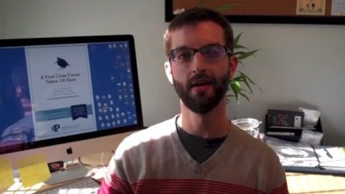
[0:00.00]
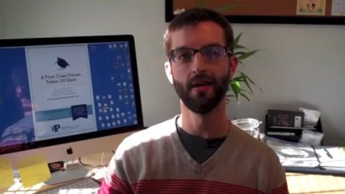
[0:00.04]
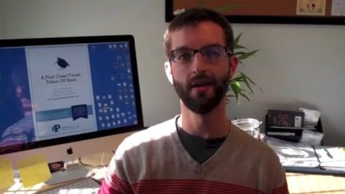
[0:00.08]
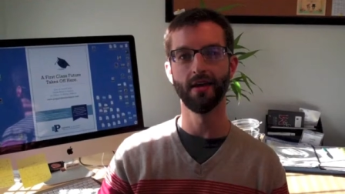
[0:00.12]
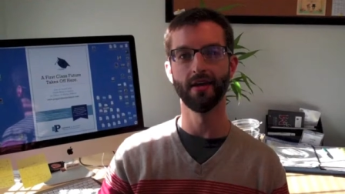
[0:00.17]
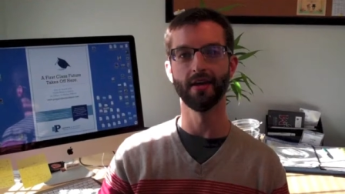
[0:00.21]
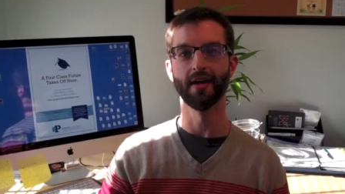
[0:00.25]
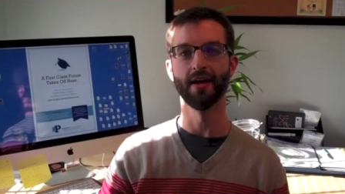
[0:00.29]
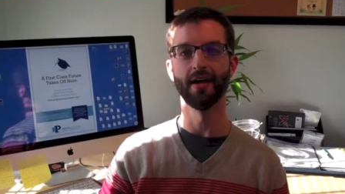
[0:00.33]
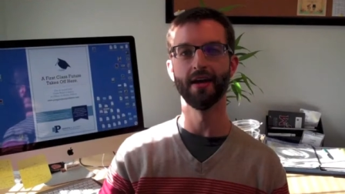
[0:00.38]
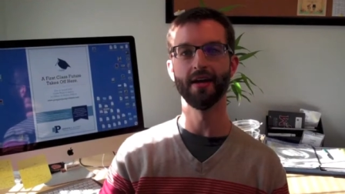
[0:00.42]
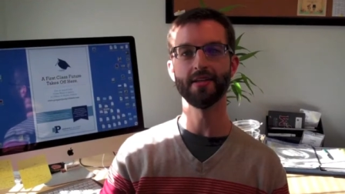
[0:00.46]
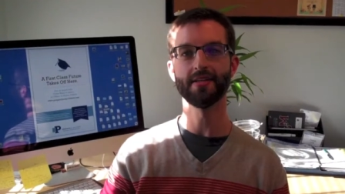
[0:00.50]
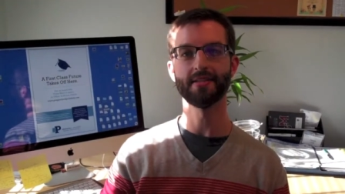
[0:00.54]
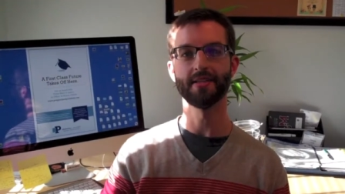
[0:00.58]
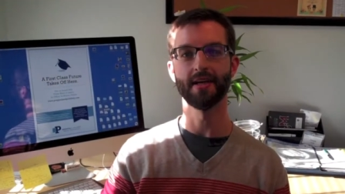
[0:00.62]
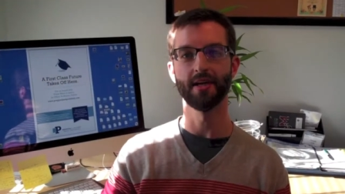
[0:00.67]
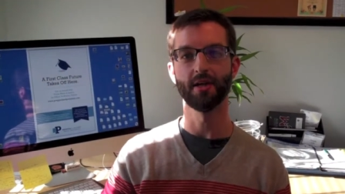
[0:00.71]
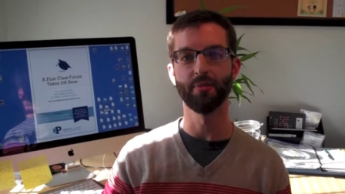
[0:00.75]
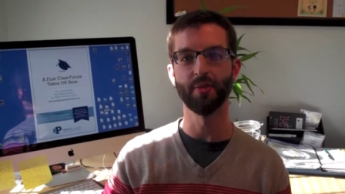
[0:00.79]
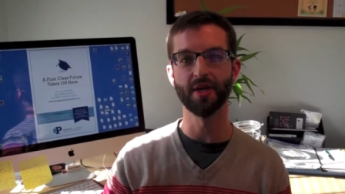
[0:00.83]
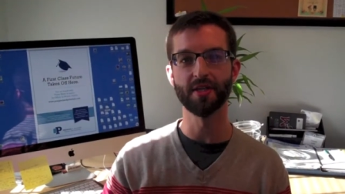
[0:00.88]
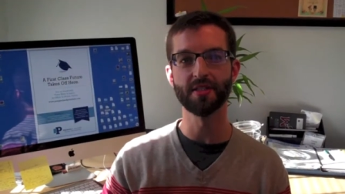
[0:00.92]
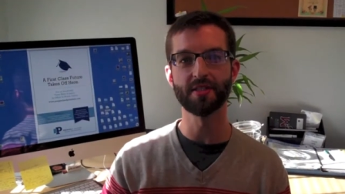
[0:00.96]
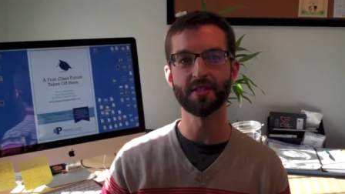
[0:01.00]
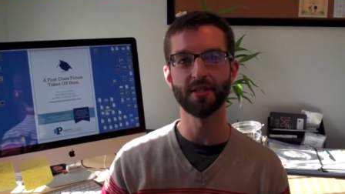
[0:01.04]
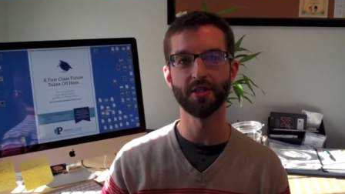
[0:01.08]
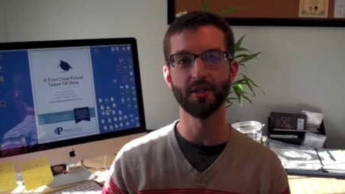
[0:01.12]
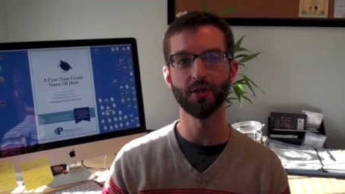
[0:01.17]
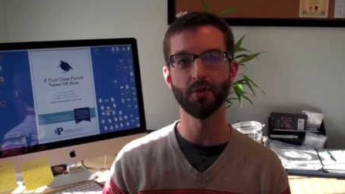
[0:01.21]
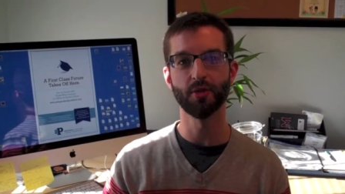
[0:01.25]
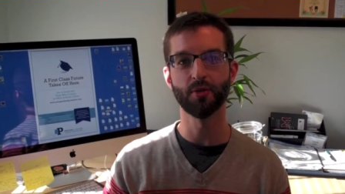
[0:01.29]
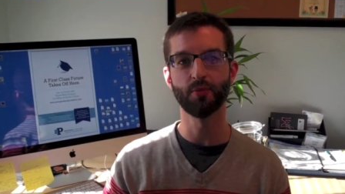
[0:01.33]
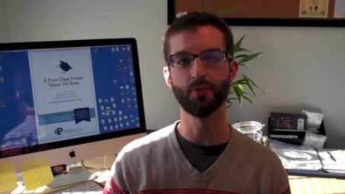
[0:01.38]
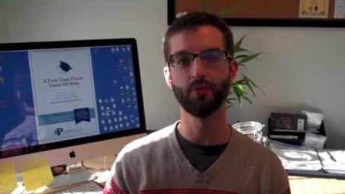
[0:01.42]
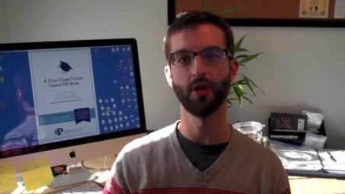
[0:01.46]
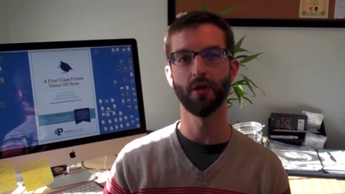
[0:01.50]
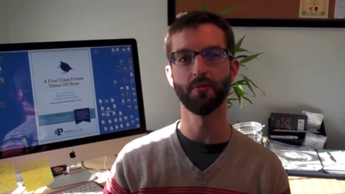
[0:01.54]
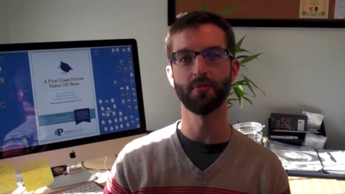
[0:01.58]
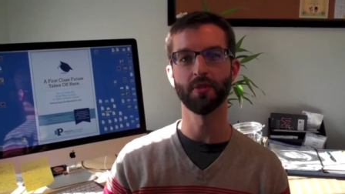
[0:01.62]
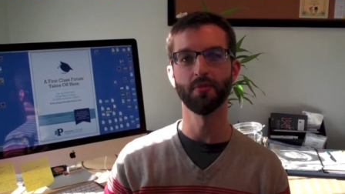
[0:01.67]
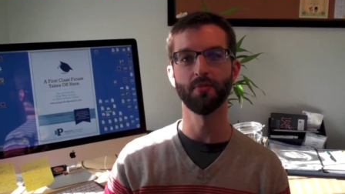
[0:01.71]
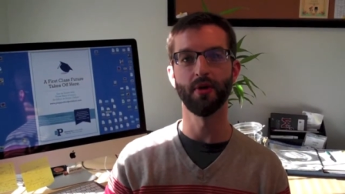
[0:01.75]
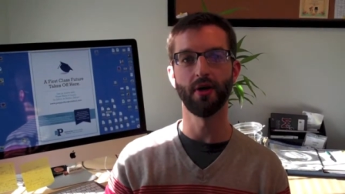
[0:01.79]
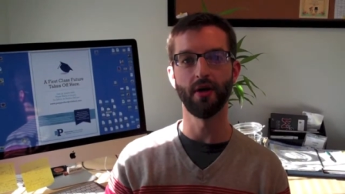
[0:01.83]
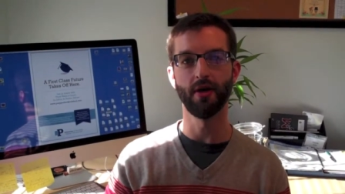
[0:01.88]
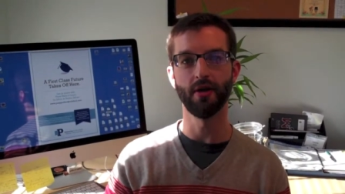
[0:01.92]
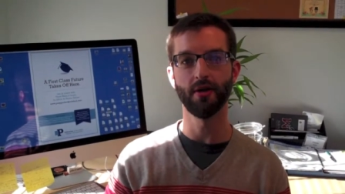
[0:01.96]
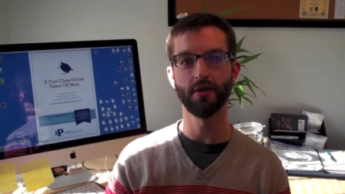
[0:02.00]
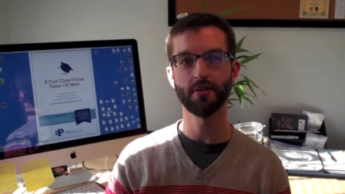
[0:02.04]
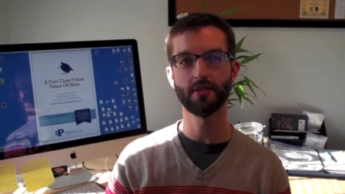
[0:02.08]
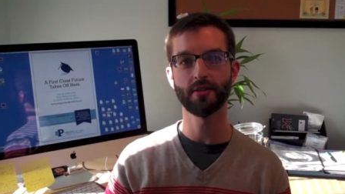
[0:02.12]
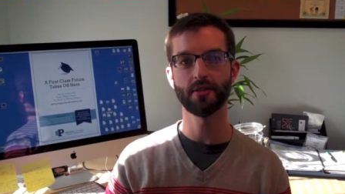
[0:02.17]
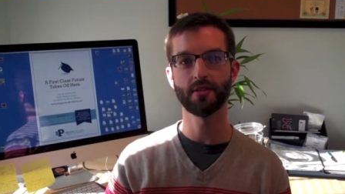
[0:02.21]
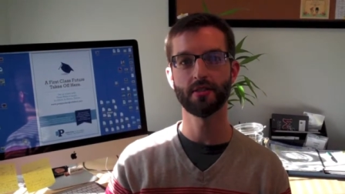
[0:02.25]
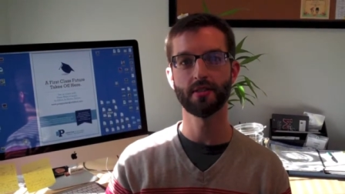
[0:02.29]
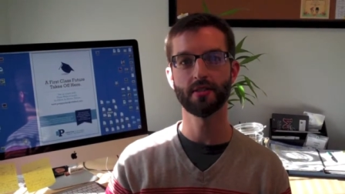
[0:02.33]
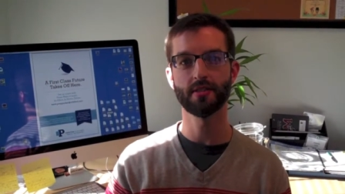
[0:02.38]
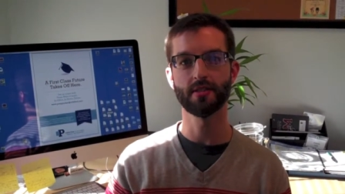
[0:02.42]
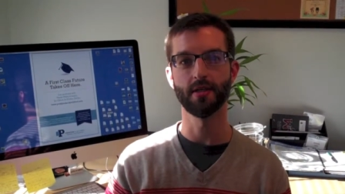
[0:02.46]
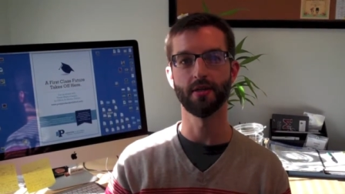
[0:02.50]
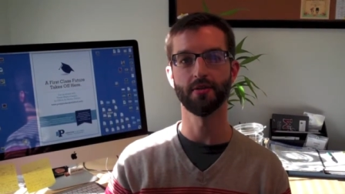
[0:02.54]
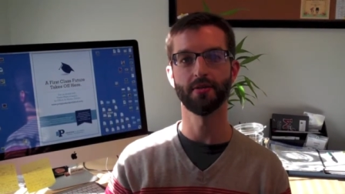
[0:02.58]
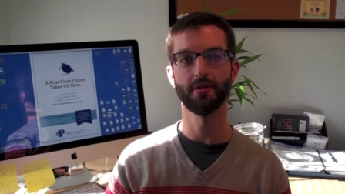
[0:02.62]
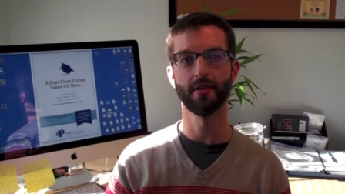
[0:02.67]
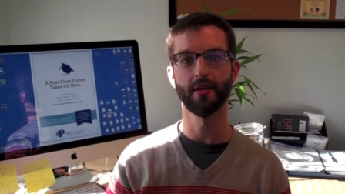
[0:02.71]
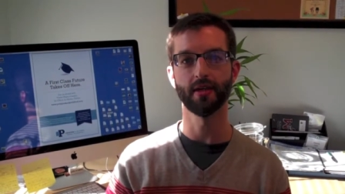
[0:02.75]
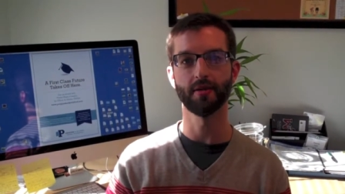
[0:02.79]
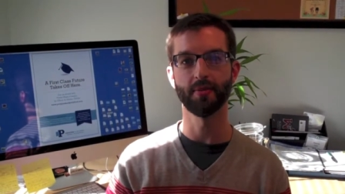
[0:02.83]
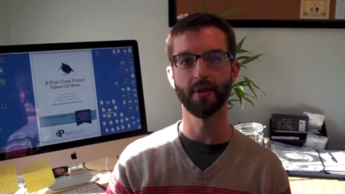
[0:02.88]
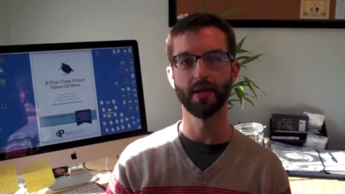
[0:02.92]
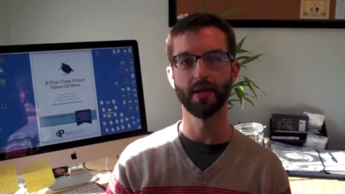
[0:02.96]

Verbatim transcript: Hey guys, Adam S. here with Prepped and Polished, South Natick,